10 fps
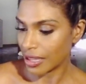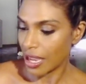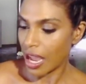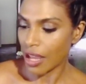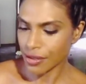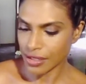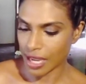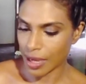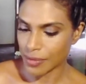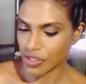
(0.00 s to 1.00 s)
Other
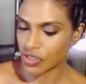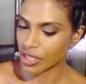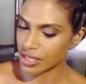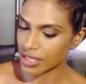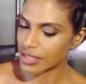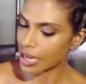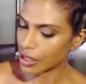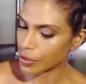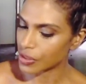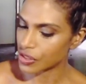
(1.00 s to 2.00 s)
times, just as
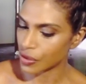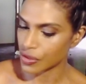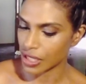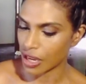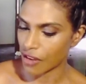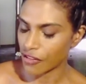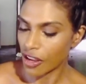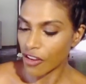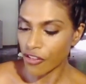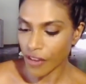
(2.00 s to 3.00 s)
Gecko was dozing off,
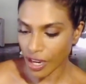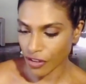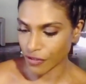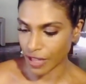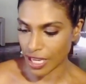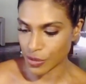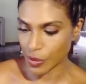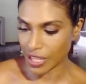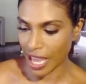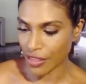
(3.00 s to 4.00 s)
fireflies
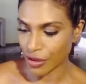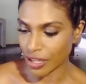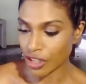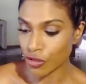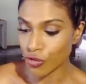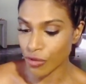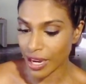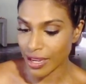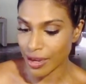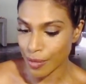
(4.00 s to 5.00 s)
would gather in
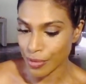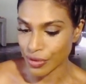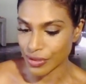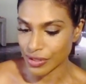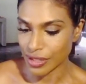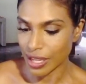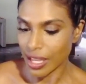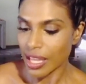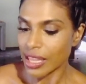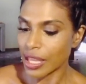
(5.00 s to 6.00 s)
great numbers.
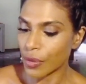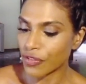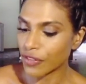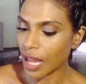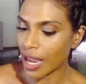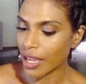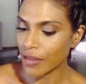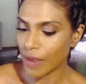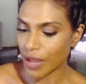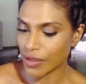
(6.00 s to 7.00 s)
They would fly
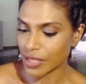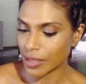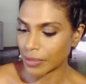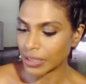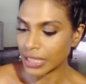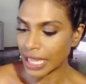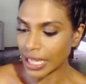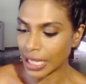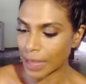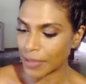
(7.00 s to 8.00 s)
around him,
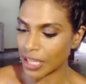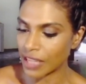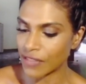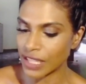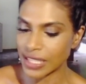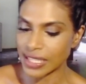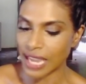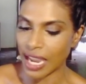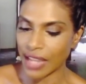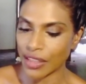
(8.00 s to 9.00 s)
lighting up the evening
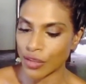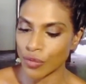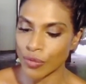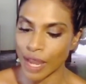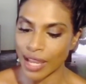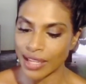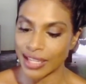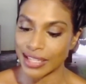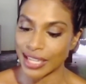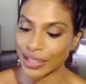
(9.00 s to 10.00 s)
sky, their red
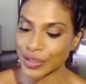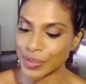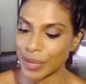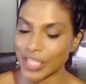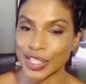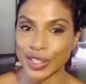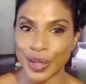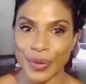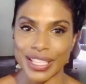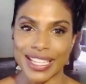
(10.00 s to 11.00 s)
and yellow spots
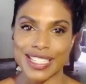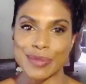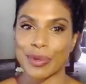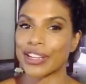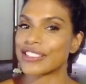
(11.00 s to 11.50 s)
glowing like sparks of